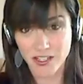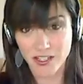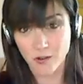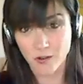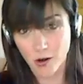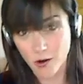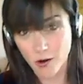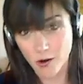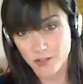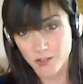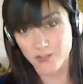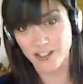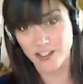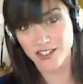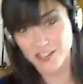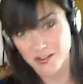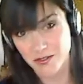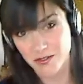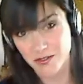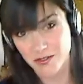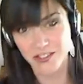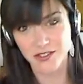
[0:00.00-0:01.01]
gross
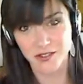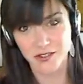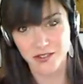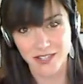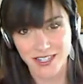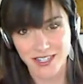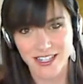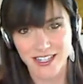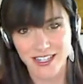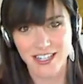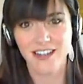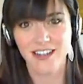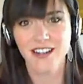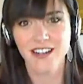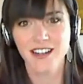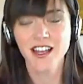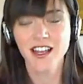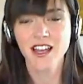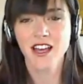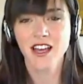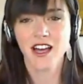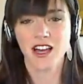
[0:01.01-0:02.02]
vegetables we're eating,
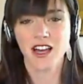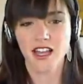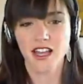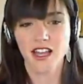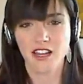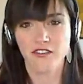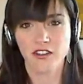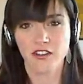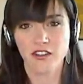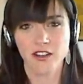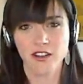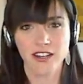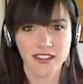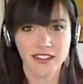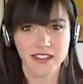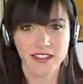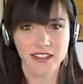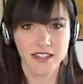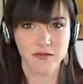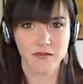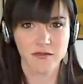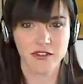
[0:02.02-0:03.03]
if you
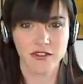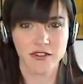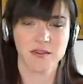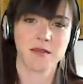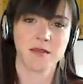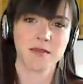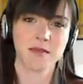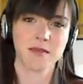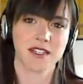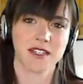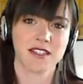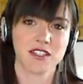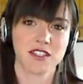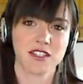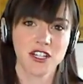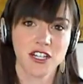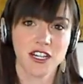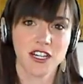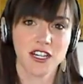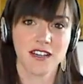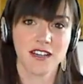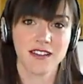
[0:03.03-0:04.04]
get them from someplace
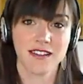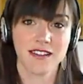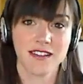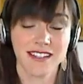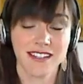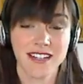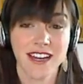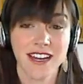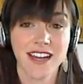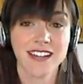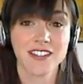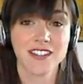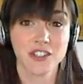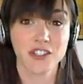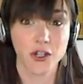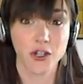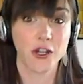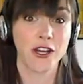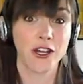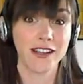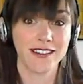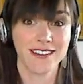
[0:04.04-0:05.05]
good, they taste
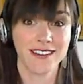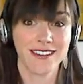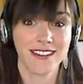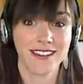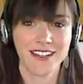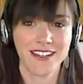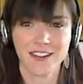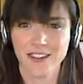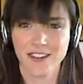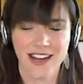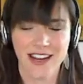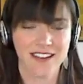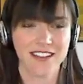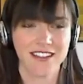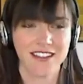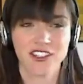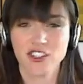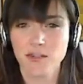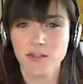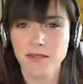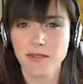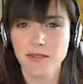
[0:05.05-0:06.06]
good. They don't have.
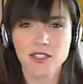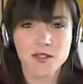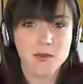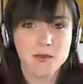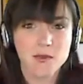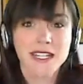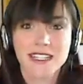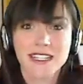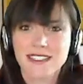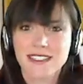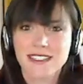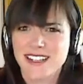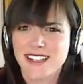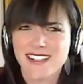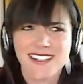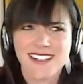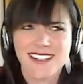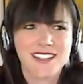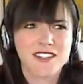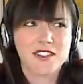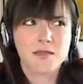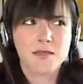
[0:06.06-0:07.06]
They should right. be sweet.
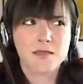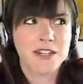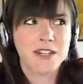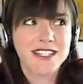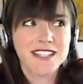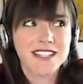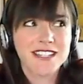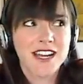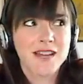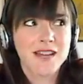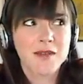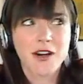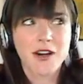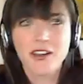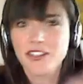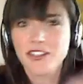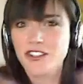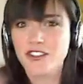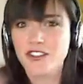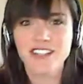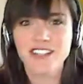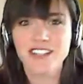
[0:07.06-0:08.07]
Like in the springtime,
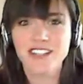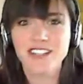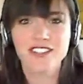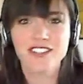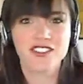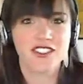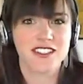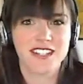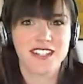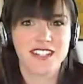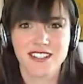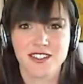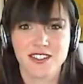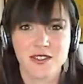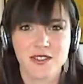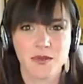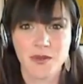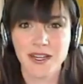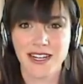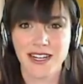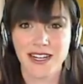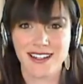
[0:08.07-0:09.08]
all the greens should taste
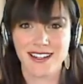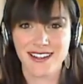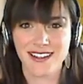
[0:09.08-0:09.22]
sweet.